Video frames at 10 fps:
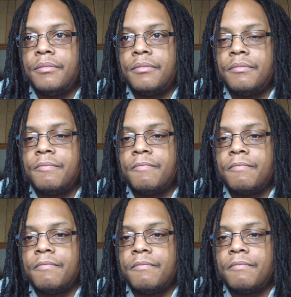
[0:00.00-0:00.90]

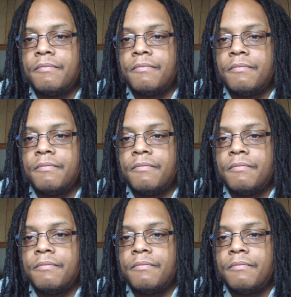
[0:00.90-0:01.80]

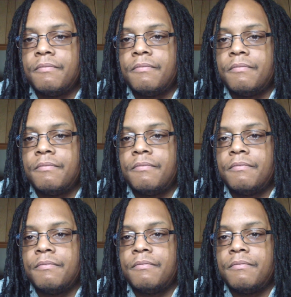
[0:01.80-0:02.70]

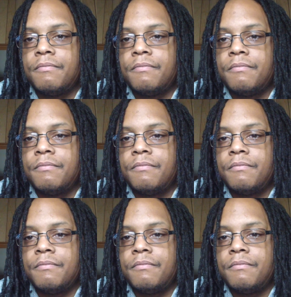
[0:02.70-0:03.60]
Nobody speaks.